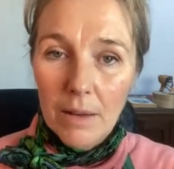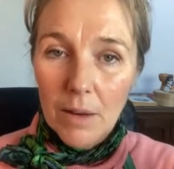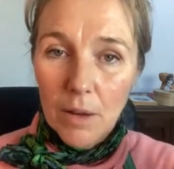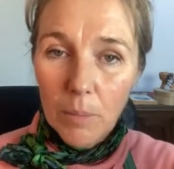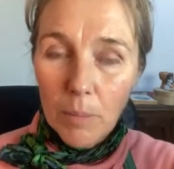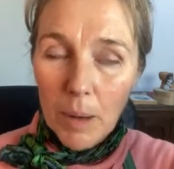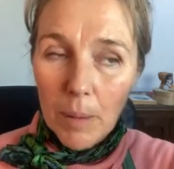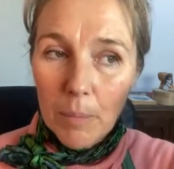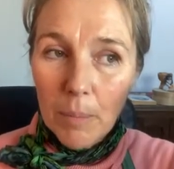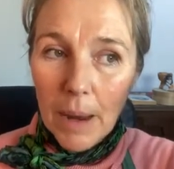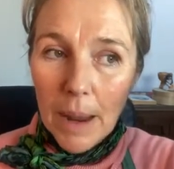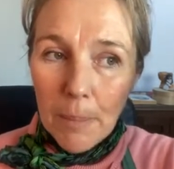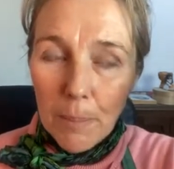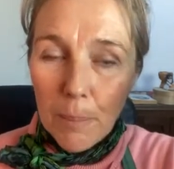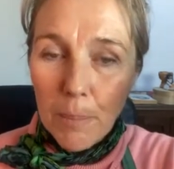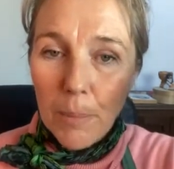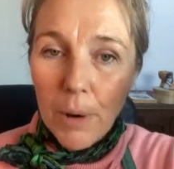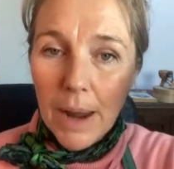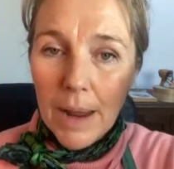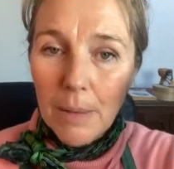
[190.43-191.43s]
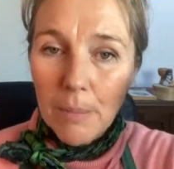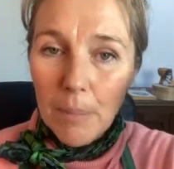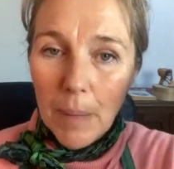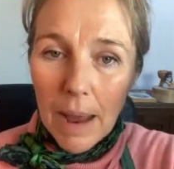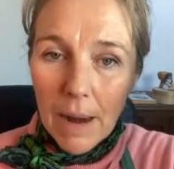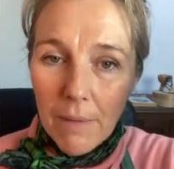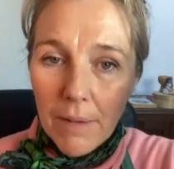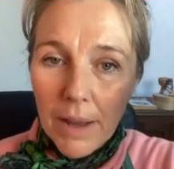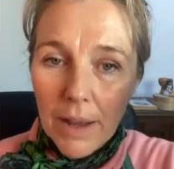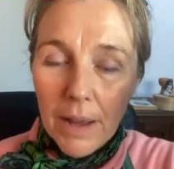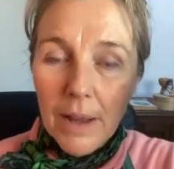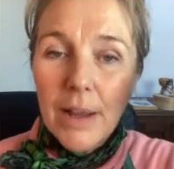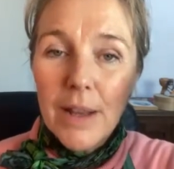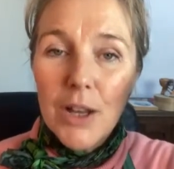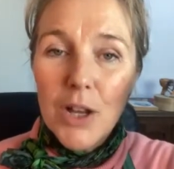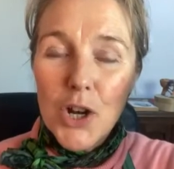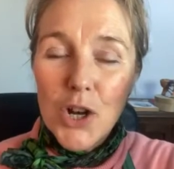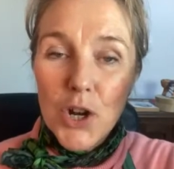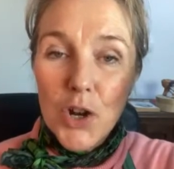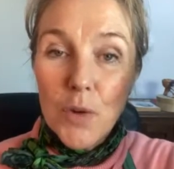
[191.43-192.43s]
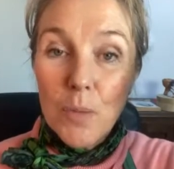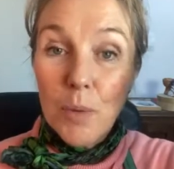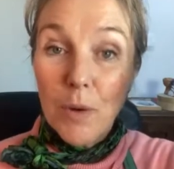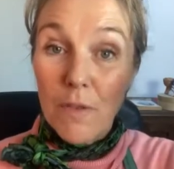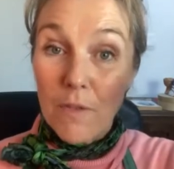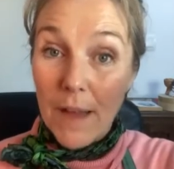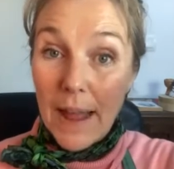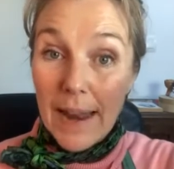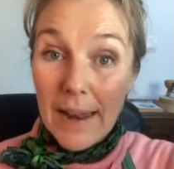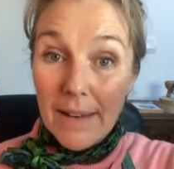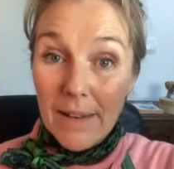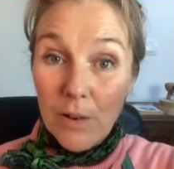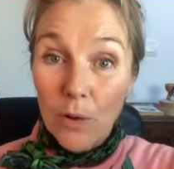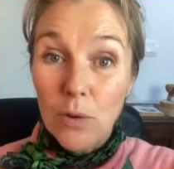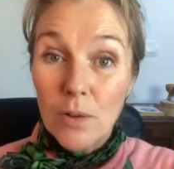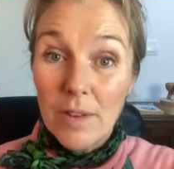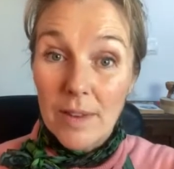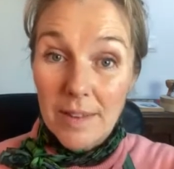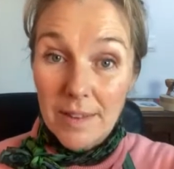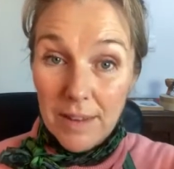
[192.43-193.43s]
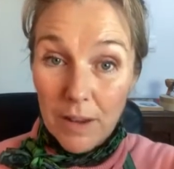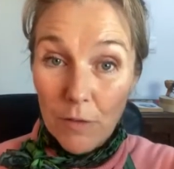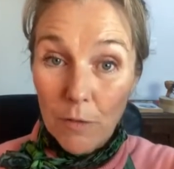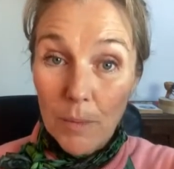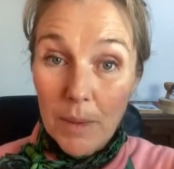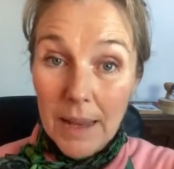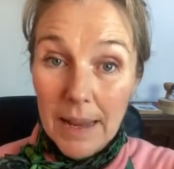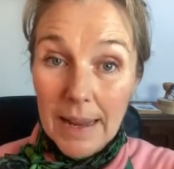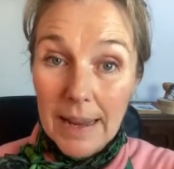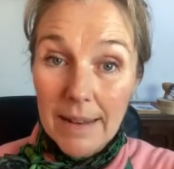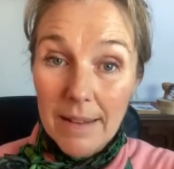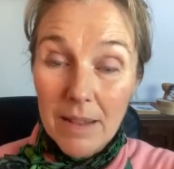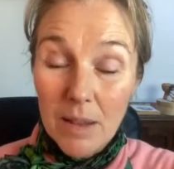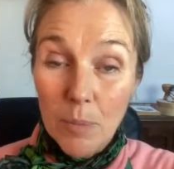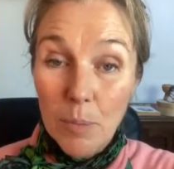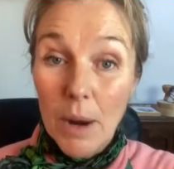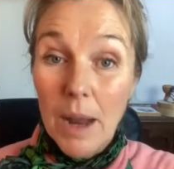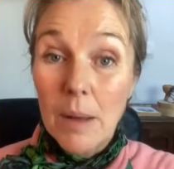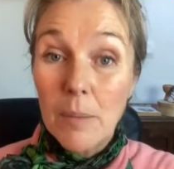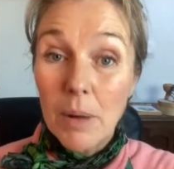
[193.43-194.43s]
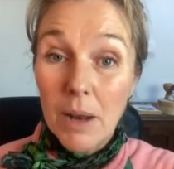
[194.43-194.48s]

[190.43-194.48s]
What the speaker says: Your blood-brain barrier should prevent toxicity from getting into the brain.